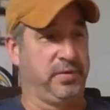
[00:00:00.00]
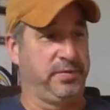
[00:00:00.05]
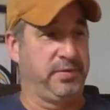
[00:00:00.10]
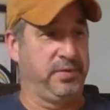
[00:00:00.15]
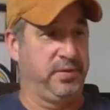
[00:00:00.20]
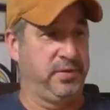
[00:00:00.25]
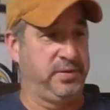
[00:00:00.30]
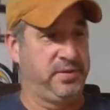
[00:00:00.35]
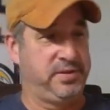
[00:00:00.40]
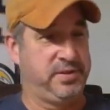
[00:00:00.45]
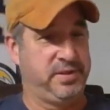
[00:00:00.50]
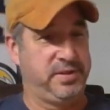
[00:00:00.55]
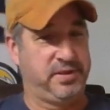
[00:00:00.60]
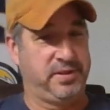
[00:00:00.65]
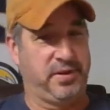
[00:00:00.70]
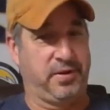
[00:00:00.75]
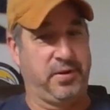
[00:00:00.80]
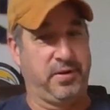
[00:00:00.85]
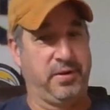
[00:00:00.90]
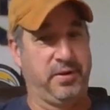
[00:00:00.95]
foods,
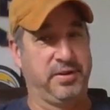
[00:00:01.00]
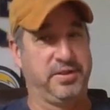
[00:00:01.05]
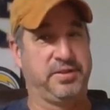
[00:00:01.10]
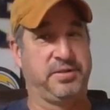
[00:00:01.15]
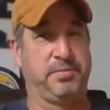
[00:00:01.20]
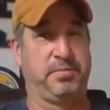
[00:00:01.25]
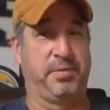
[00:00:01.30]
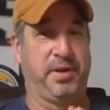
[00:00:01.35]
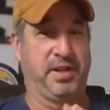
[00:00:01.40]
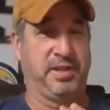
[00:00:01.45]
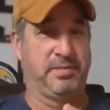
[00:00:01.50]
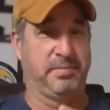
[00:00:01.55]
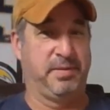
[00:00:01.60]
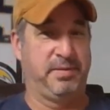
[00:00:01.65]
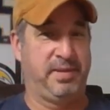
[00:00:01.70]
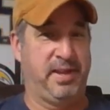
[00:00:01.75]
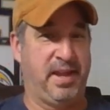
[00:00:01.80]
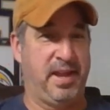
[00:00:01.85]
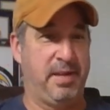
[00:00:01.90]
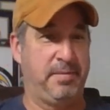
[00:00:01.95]
the harder it is to break them of
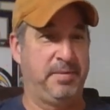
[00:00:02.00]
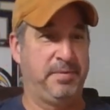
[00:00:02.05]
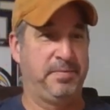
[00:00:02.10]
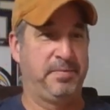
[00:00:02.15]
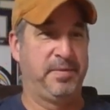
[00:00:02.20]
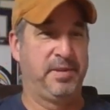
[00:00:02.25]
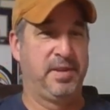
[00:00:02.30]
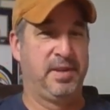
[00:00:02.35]
that habit.